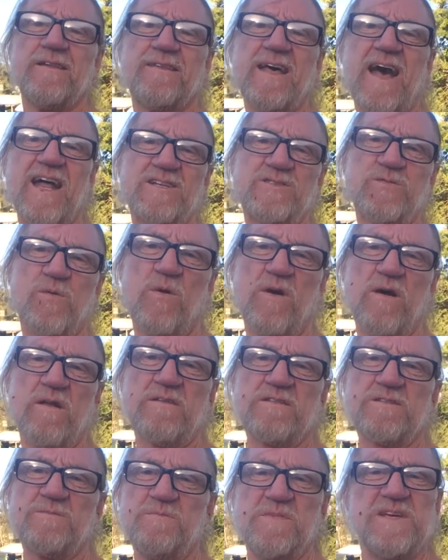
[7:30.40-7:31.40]
that's
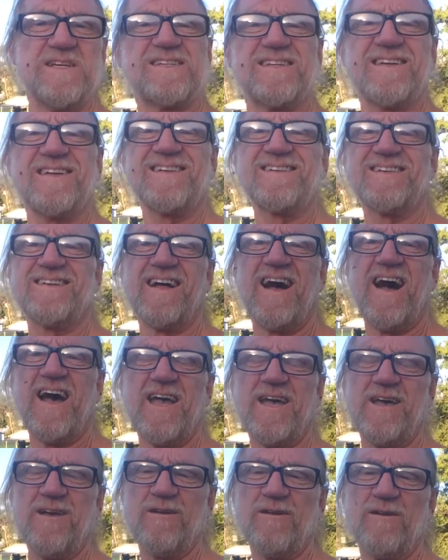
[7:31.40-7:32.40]
what's missing
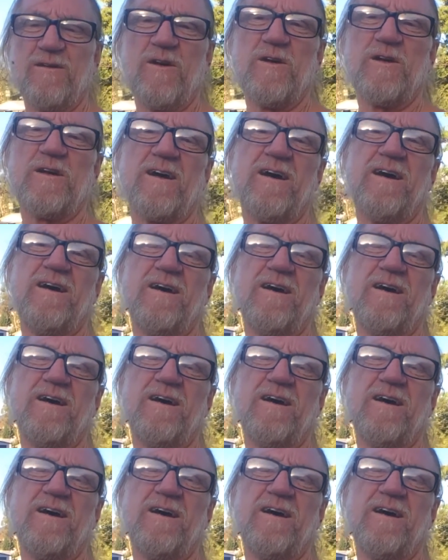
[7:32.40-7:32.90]
today. You know, like uh,